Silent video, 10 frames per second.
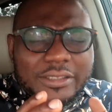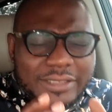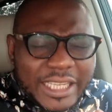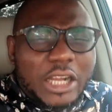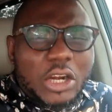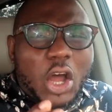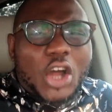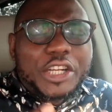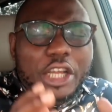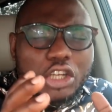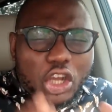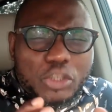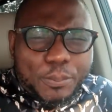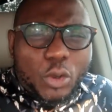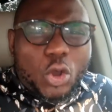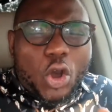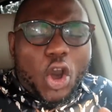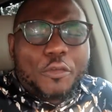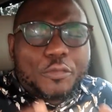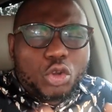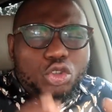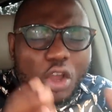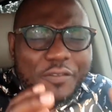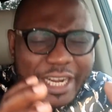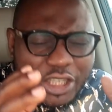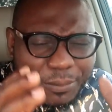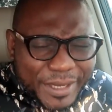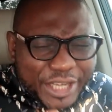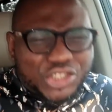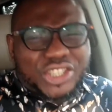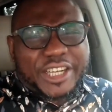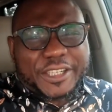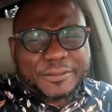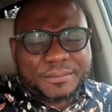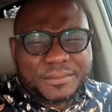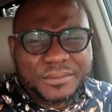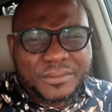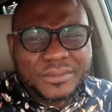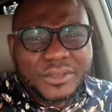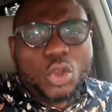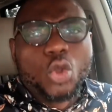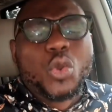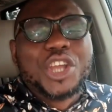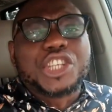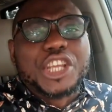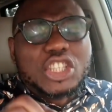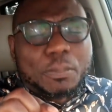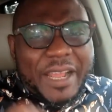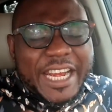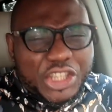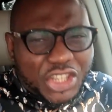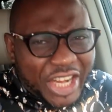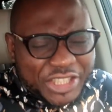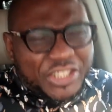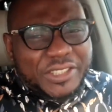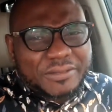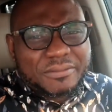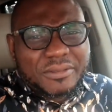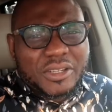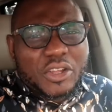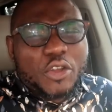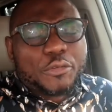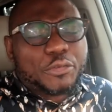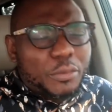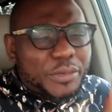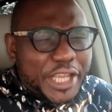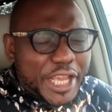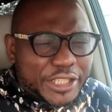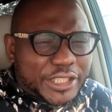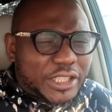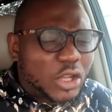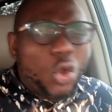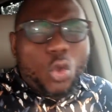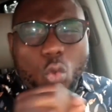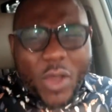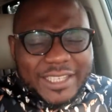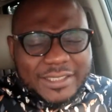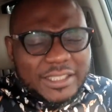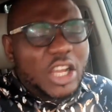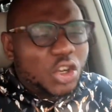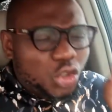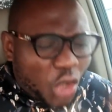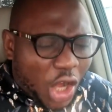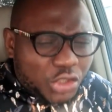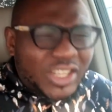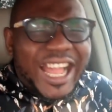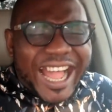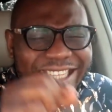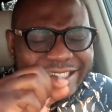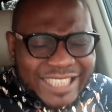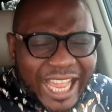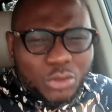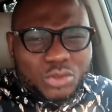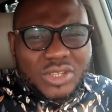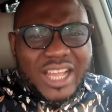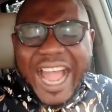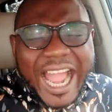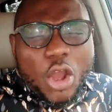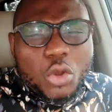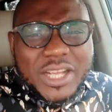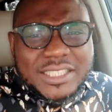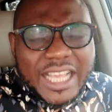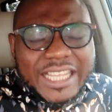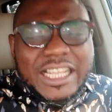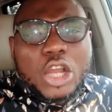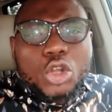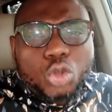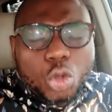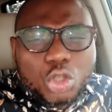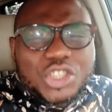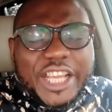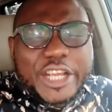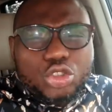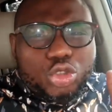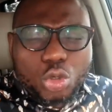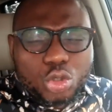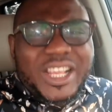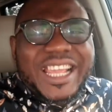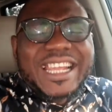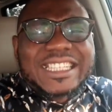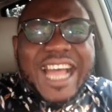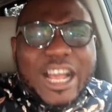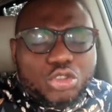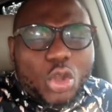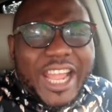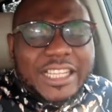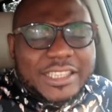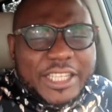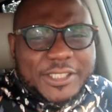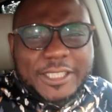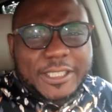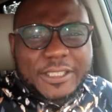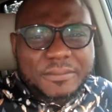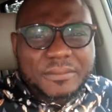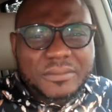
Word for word: still on the gospel of good governance ministry which is penetrating from the east west north, and south. I always say truth is truth, it has no ethnicity.